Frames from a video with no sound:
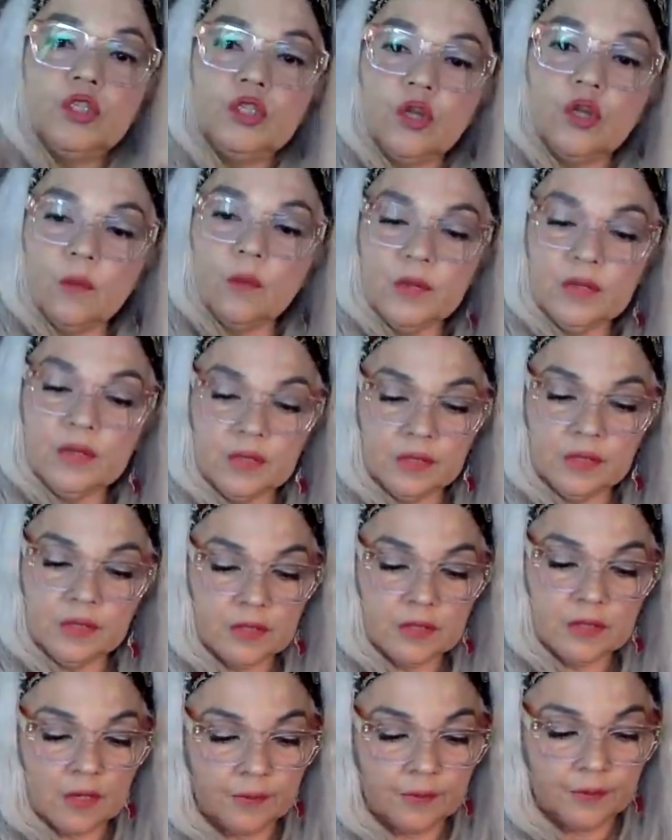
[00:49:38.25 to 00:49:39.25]
told me that
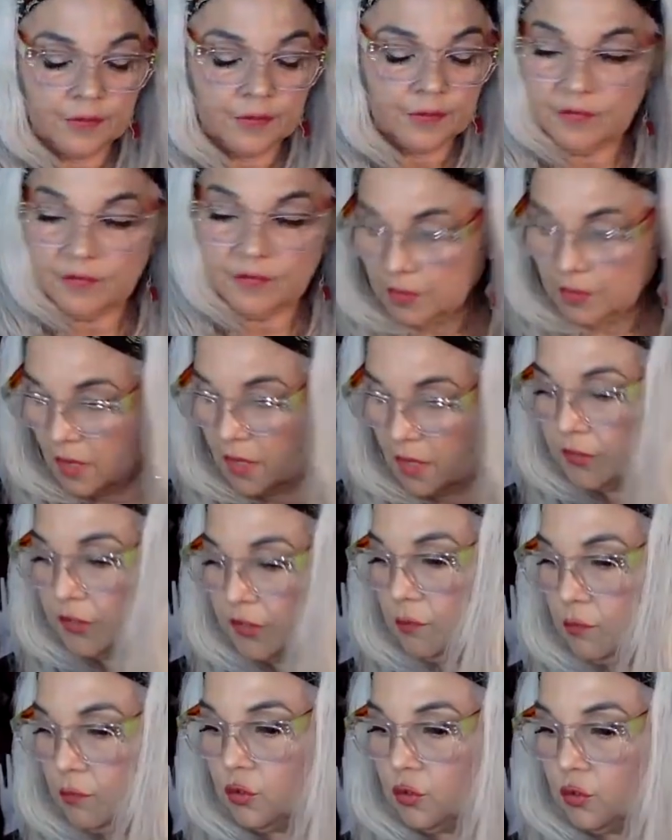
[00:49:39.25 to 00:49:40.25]
uh, even
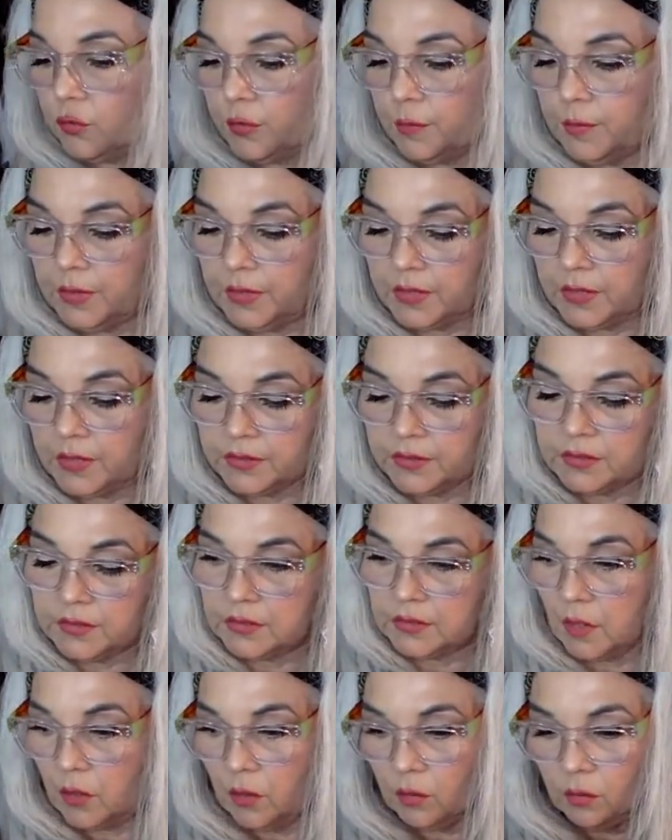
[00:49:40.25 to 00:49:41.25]
costume jewelry, because it's
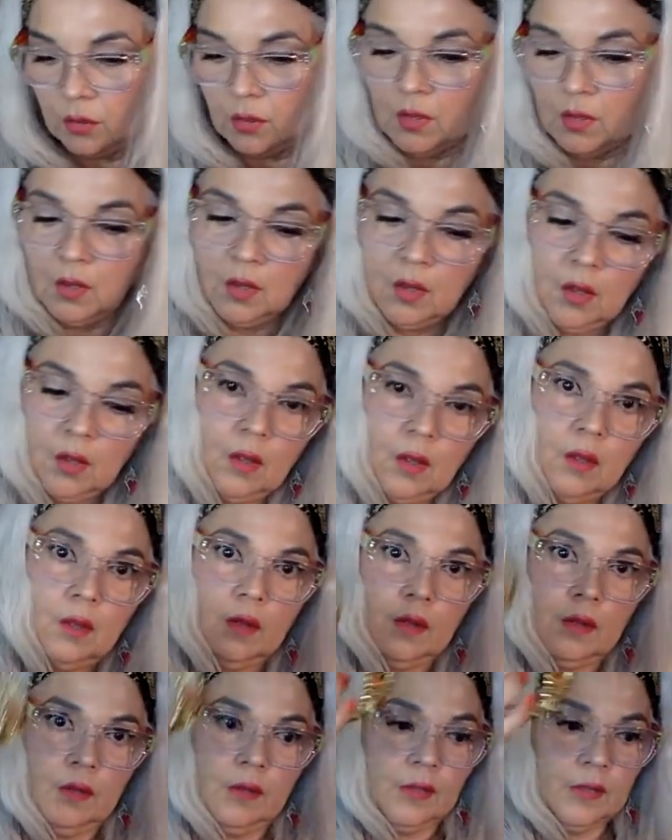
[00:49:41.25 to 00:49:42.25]
so
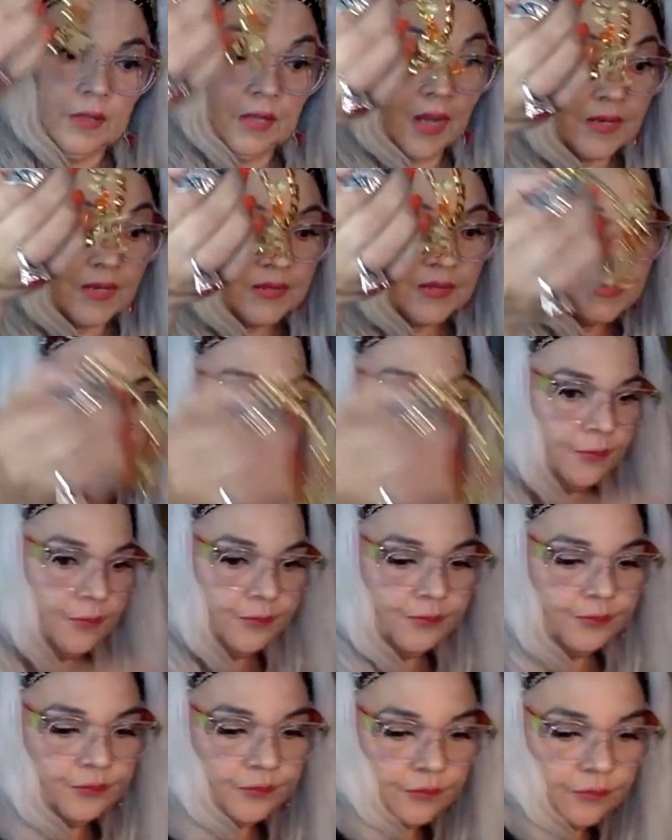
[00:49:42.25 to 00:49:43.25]
custom,
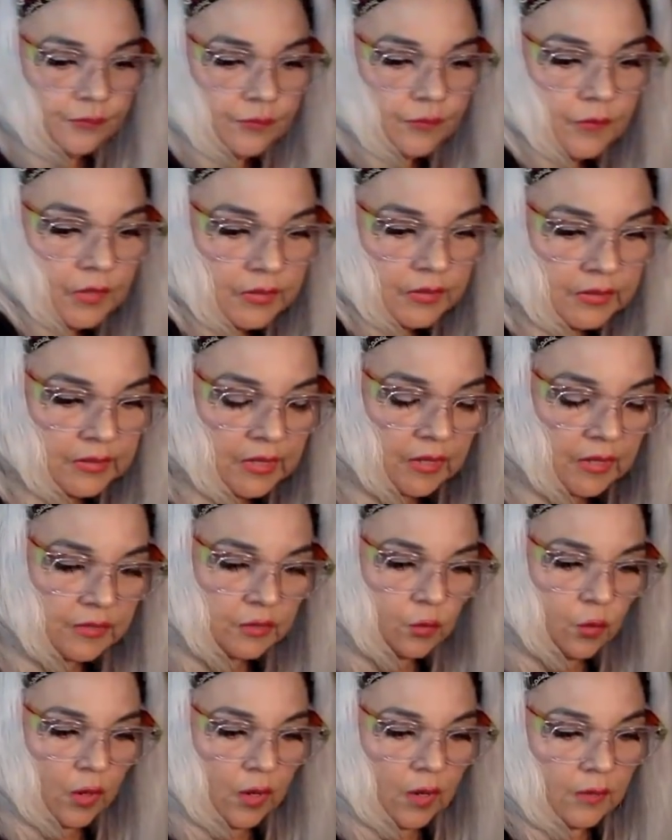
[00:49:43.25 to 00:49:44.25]
sells
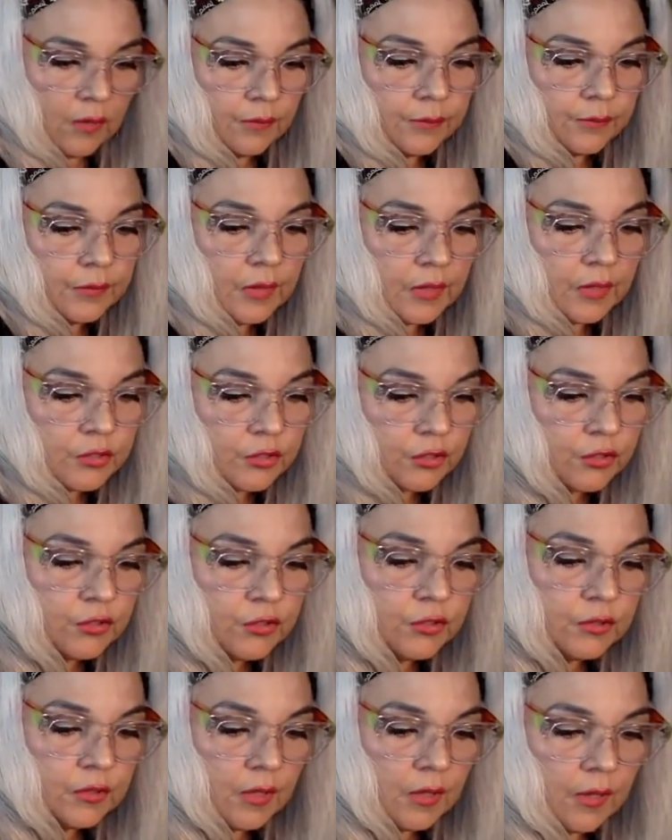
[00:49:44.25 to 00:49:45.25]
well. So I showed
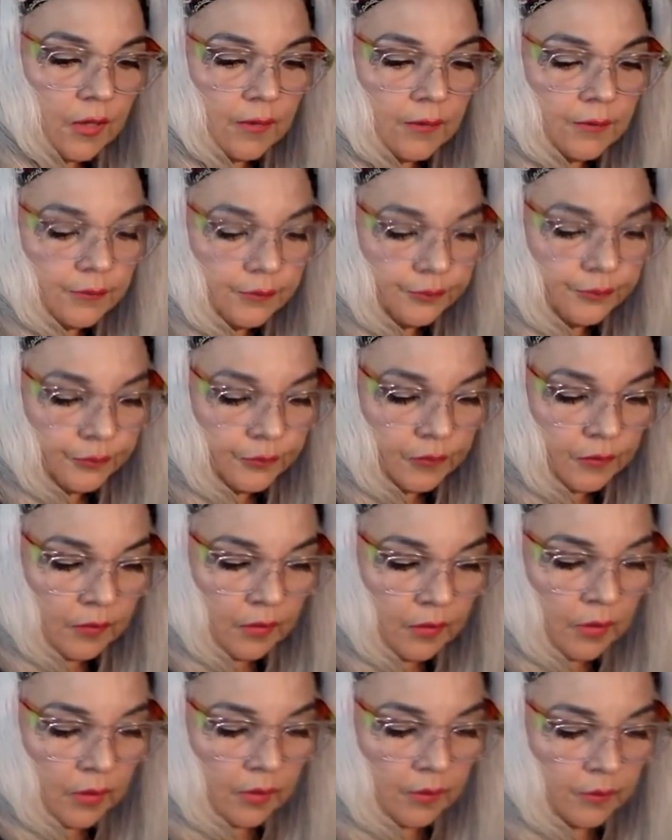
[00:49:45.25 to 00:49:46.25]
you that and
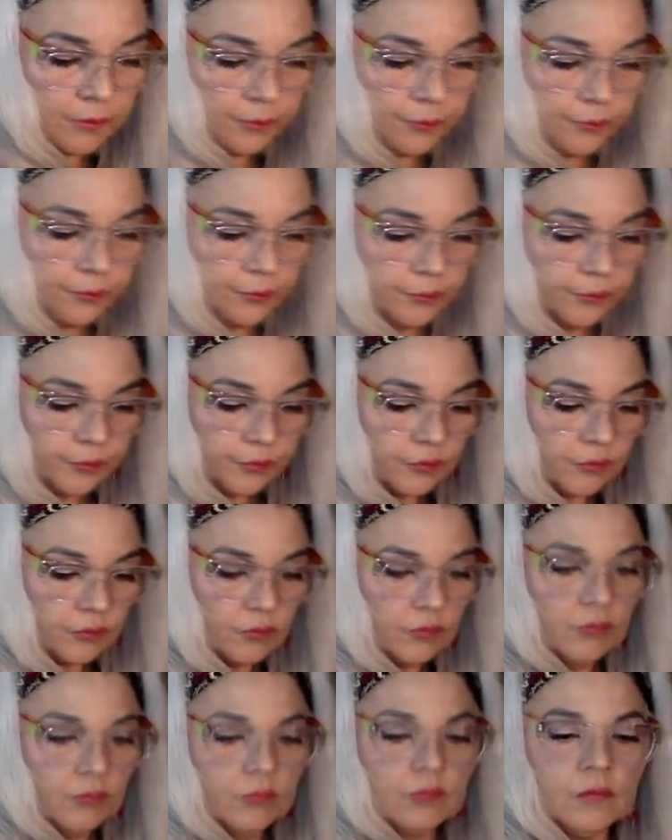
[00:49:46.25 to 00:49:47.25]
that.
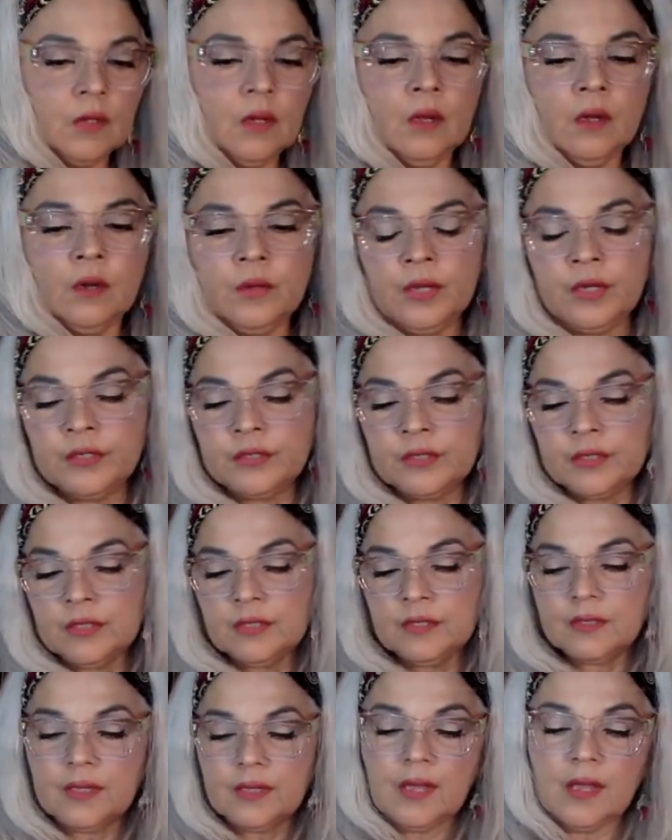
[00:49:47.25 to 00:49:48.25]
Oh, here's a
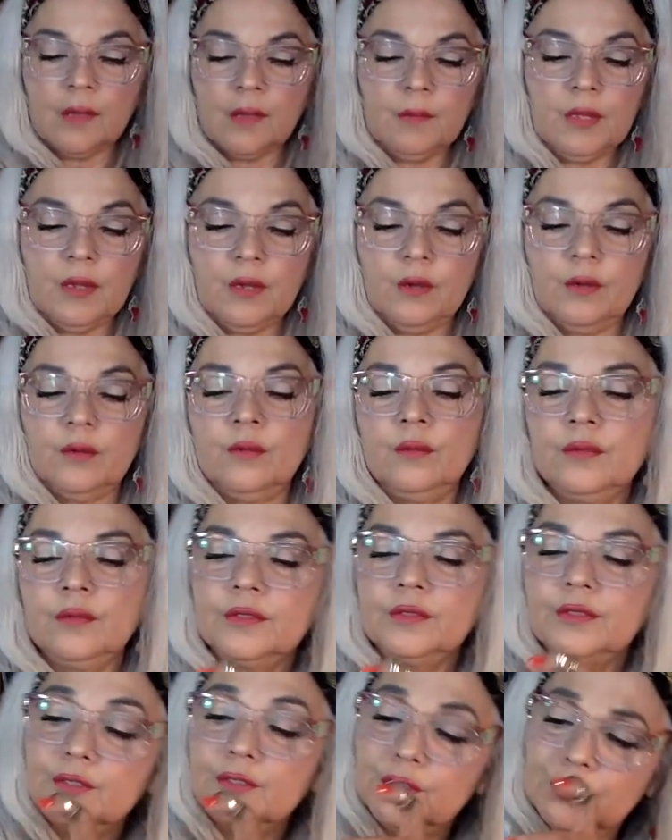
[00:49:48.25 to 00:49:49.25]
little cameo.
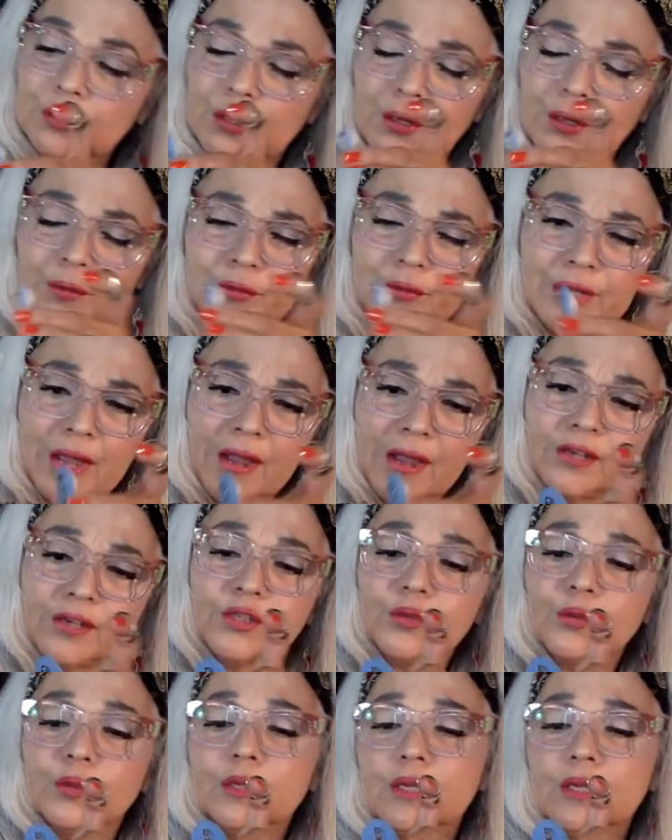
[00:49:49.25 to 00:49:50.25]
It's cute,
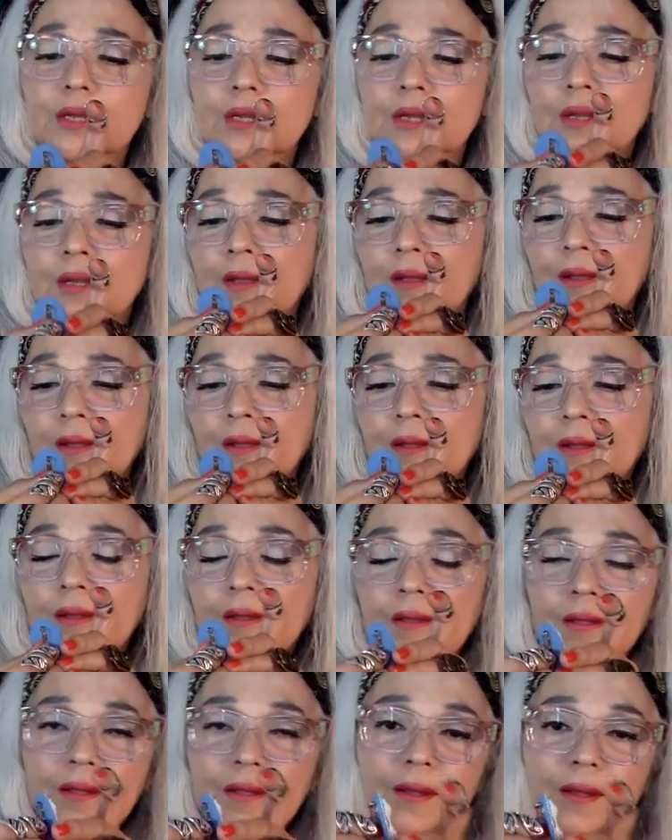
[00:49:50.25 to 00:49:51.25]
actually.
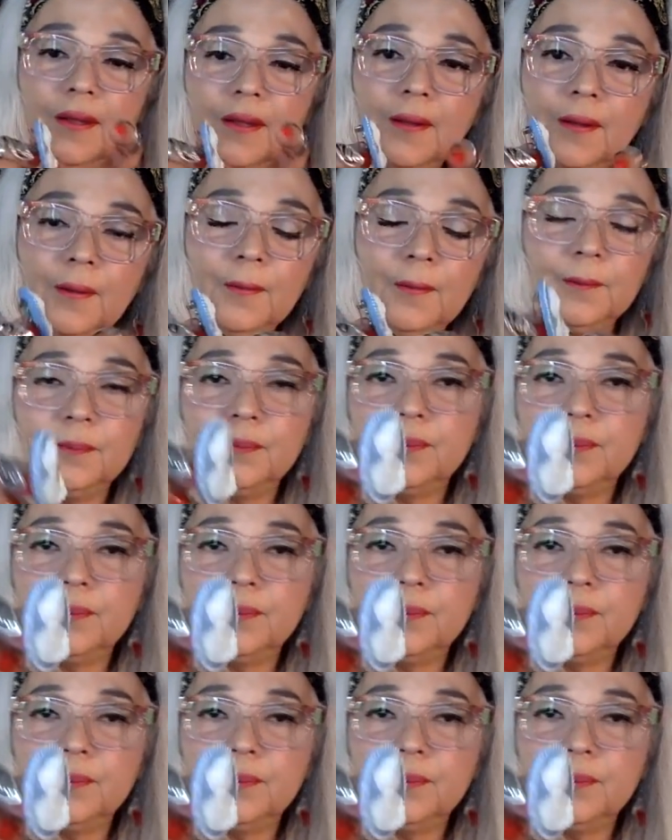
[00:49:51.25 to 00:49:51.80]
Um,